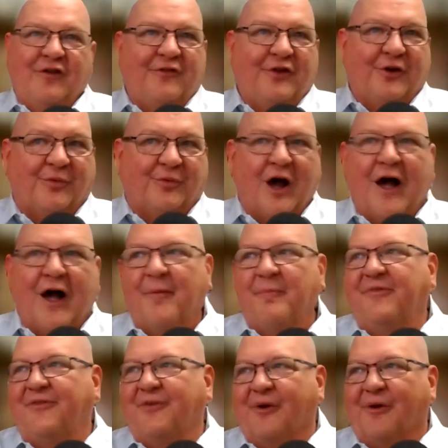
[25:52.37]
if you're
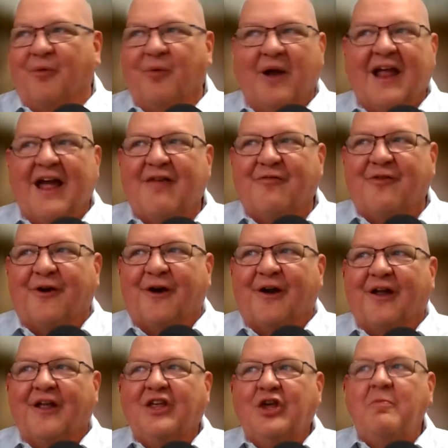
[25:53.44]
rubs or
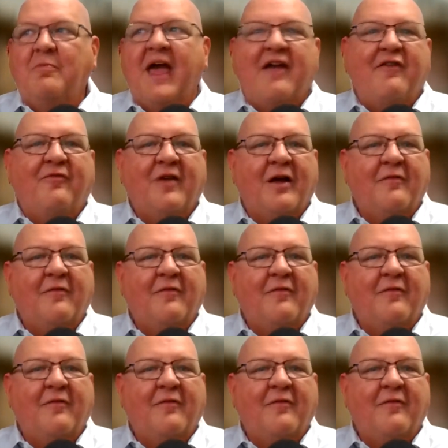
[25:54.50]
whatever, you may